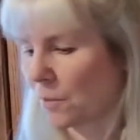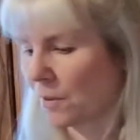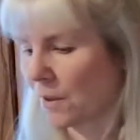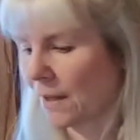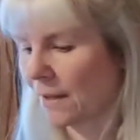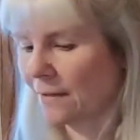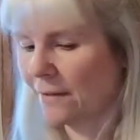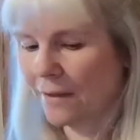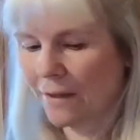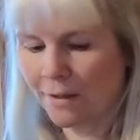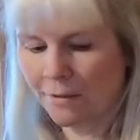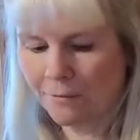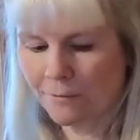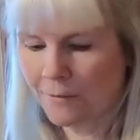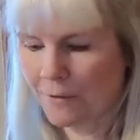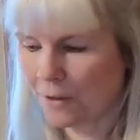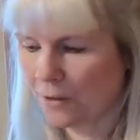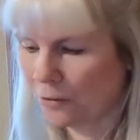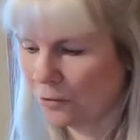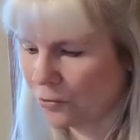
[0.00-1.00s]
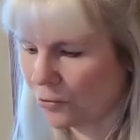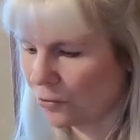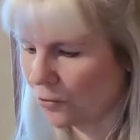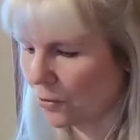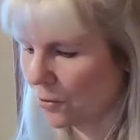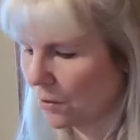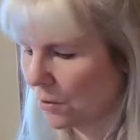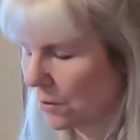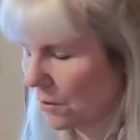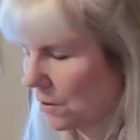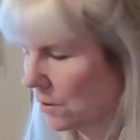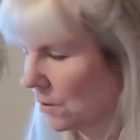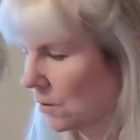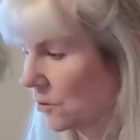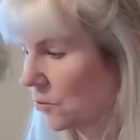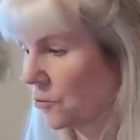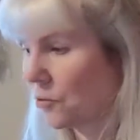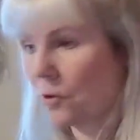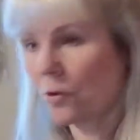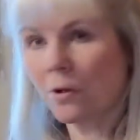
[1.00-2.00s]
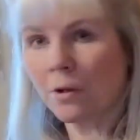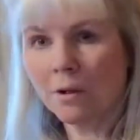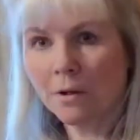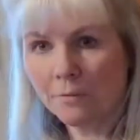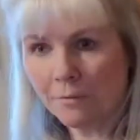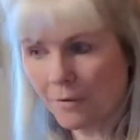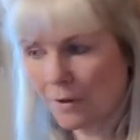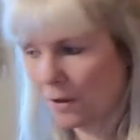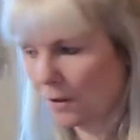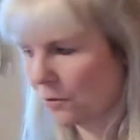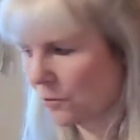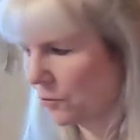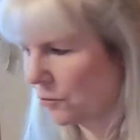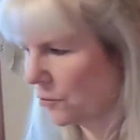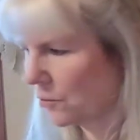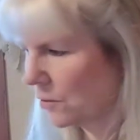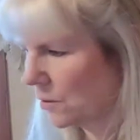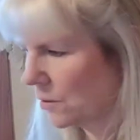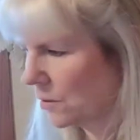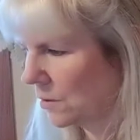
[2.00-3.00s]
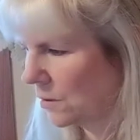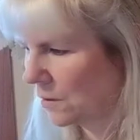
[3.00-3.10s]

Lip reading: I would like to get finished, started and finished,